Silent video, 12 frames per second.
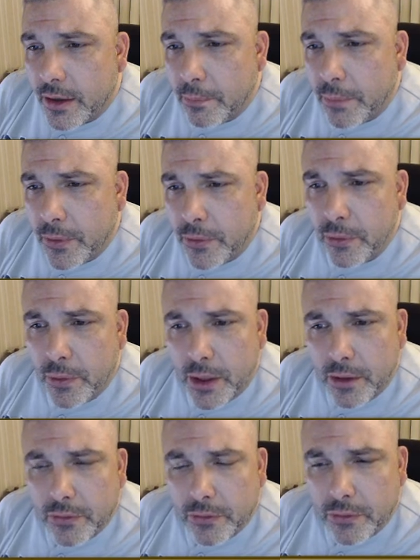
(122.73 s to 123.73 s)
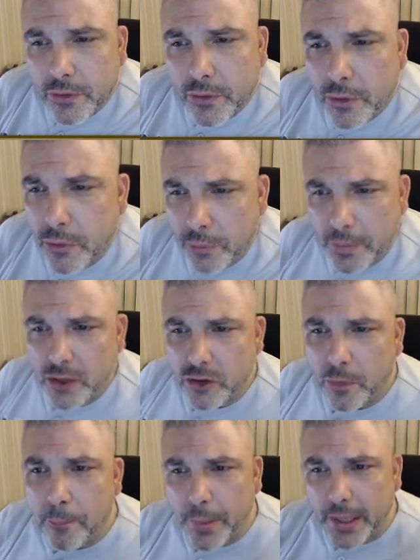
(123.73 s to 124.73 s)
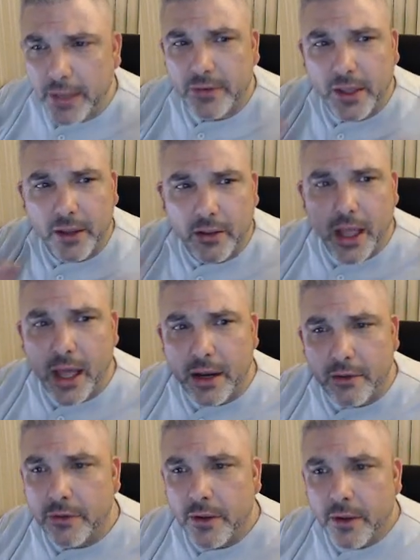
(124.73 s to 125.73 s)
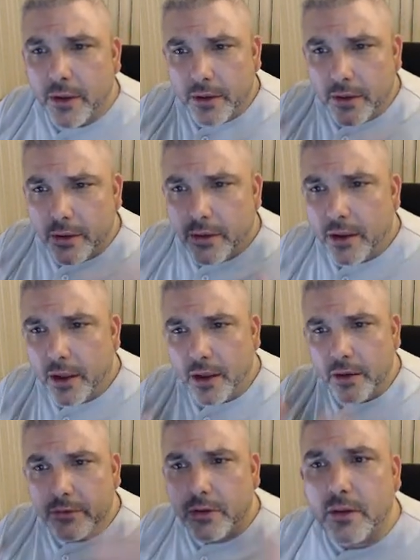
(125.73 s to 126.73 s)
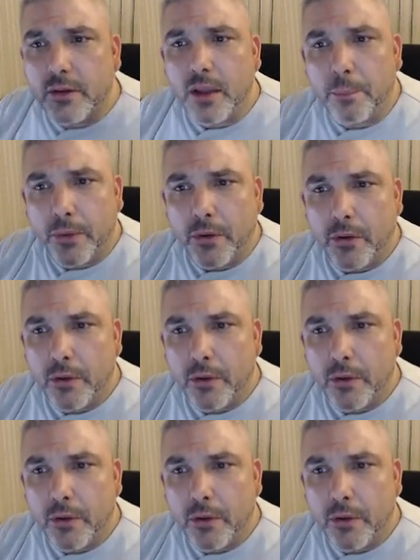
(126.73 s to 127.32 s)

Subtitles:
But who else? Who makes a big deal out of the temple?